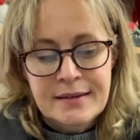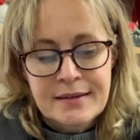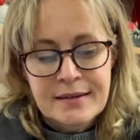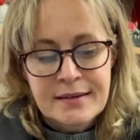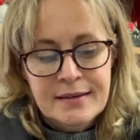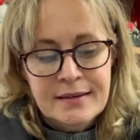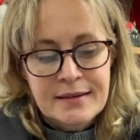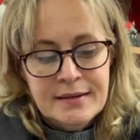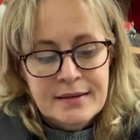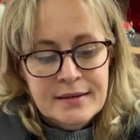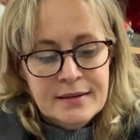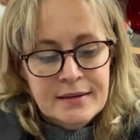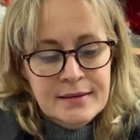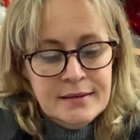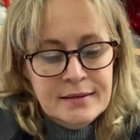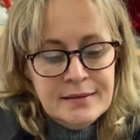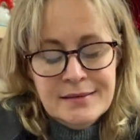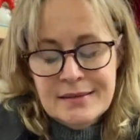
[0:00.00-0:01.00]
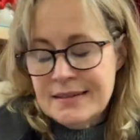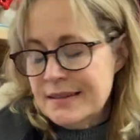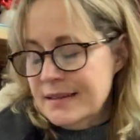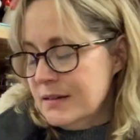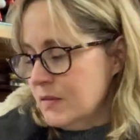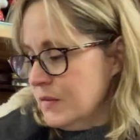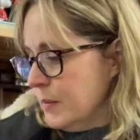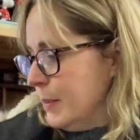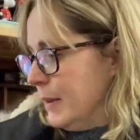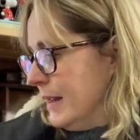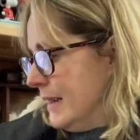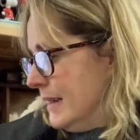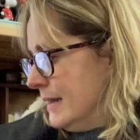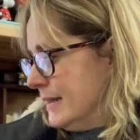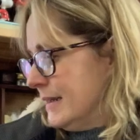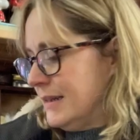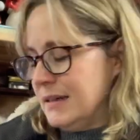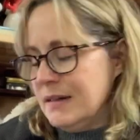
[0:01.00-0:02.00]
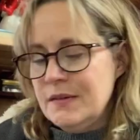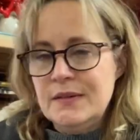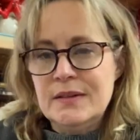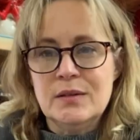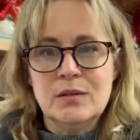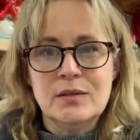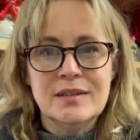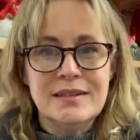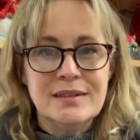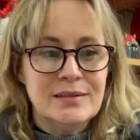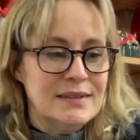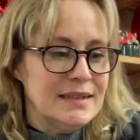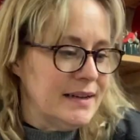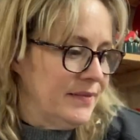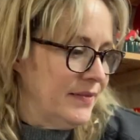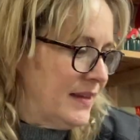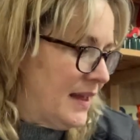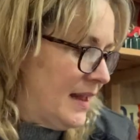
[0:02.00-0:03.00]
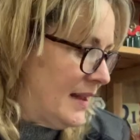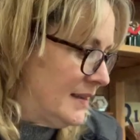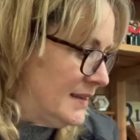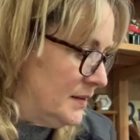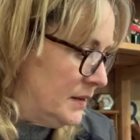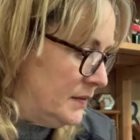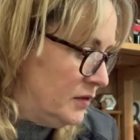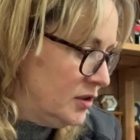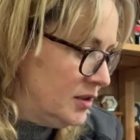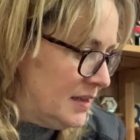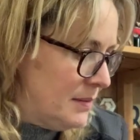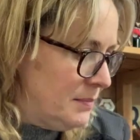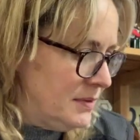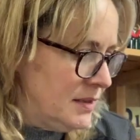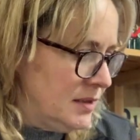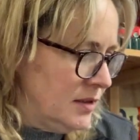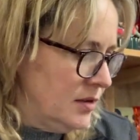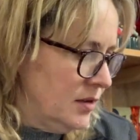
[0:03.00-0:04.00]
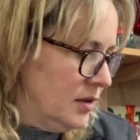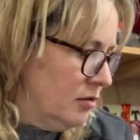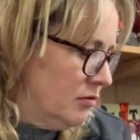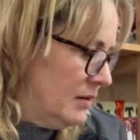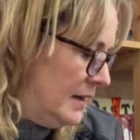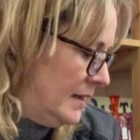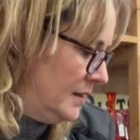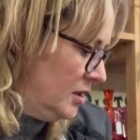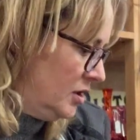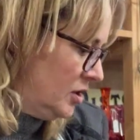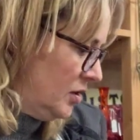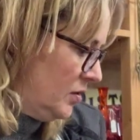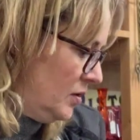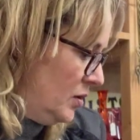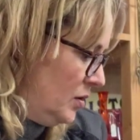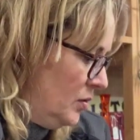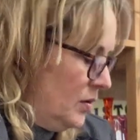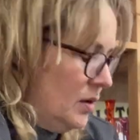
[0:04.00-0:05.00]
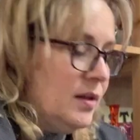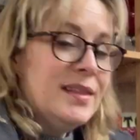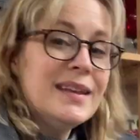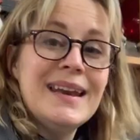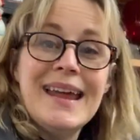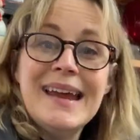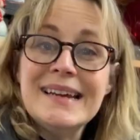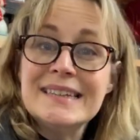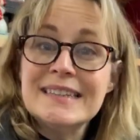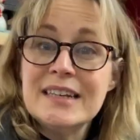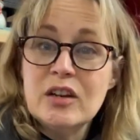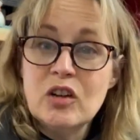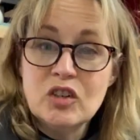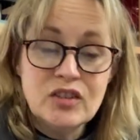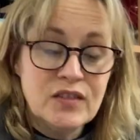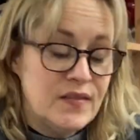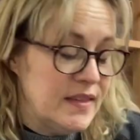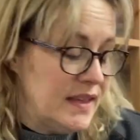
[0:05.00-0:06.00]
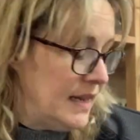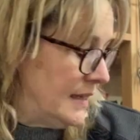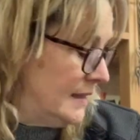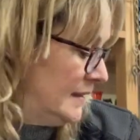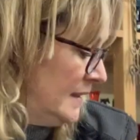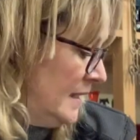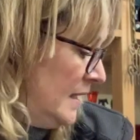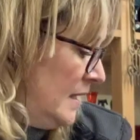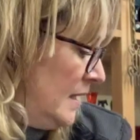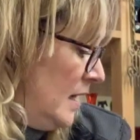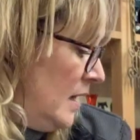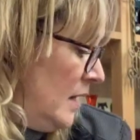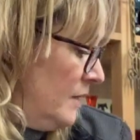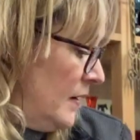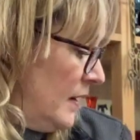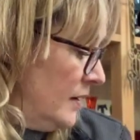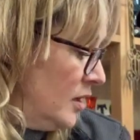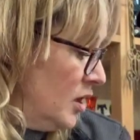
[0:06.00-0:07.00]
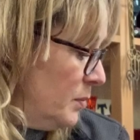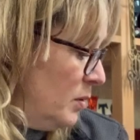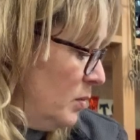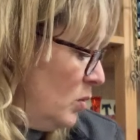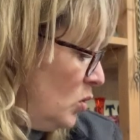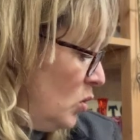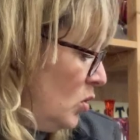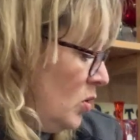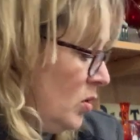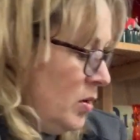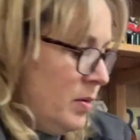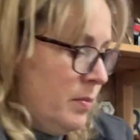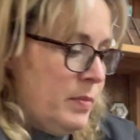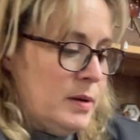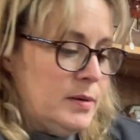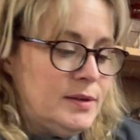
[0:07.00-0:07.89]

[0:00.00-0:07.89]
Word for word: the silver plate and stuff is all still down there. So I've just emptied another crate to show you the next lot of things. Found a couple more bow